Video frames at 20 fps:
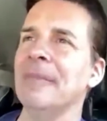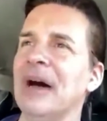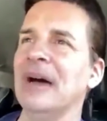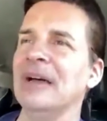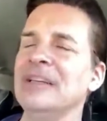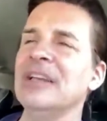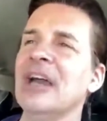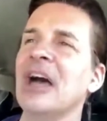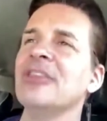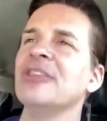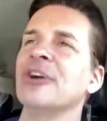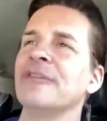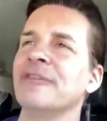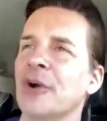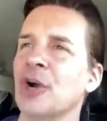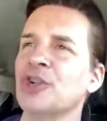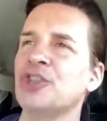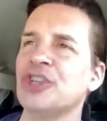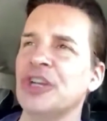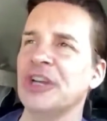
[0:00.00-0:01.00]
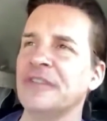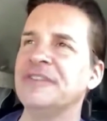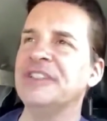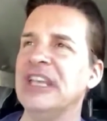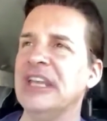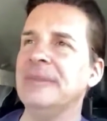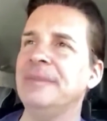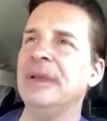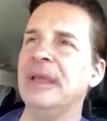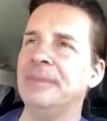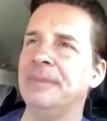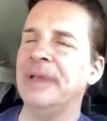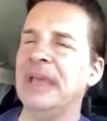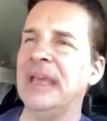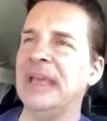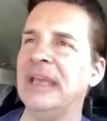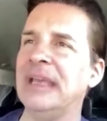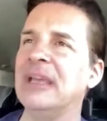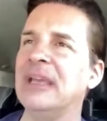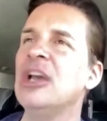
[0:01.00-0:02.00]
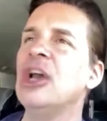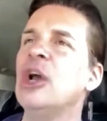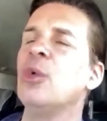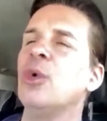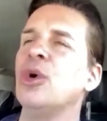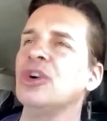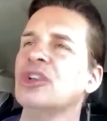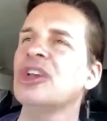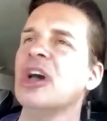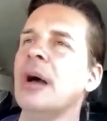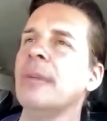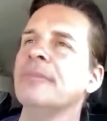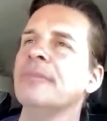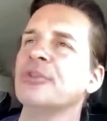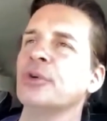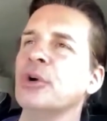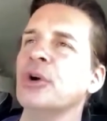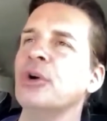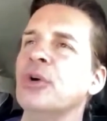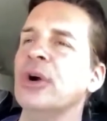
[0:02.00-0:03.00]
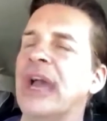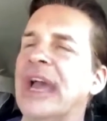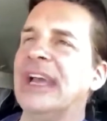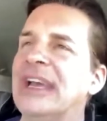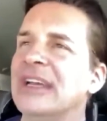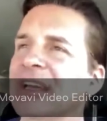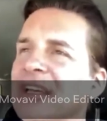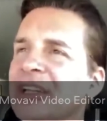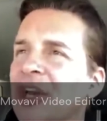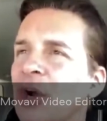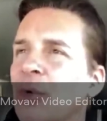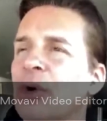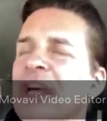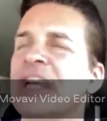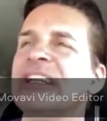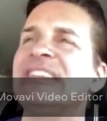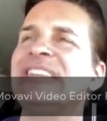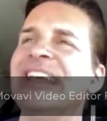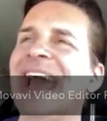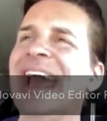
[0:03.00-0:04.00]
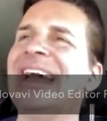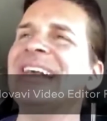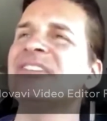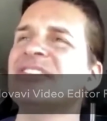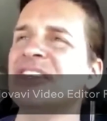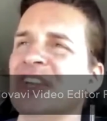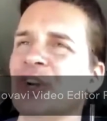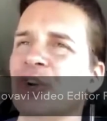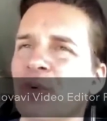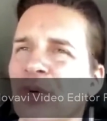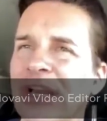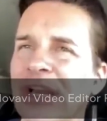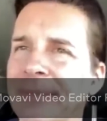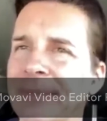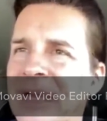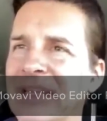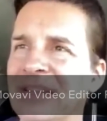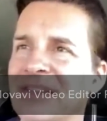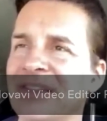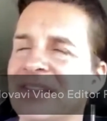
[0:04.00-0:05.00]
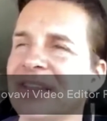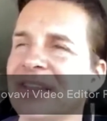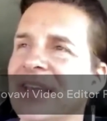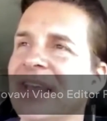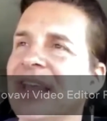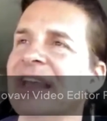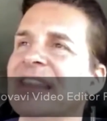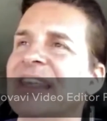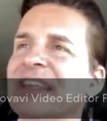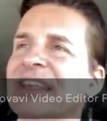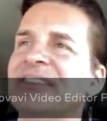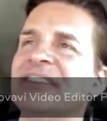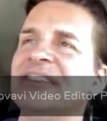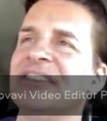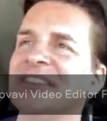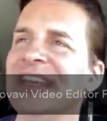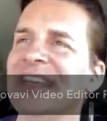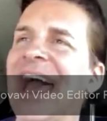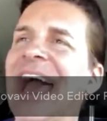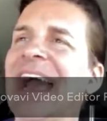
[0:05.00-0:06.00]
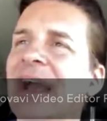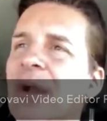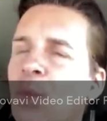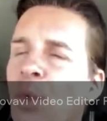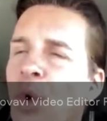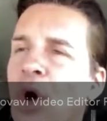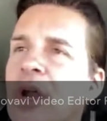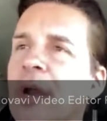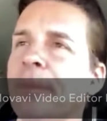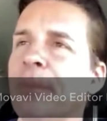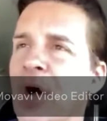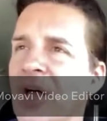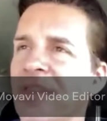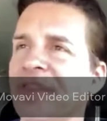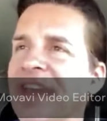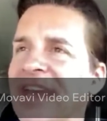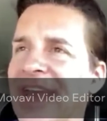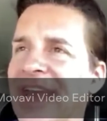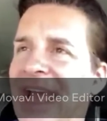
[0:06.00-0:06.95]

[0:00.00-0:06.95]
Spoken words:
another version of TPP will come through tacit agreements that stack one upon the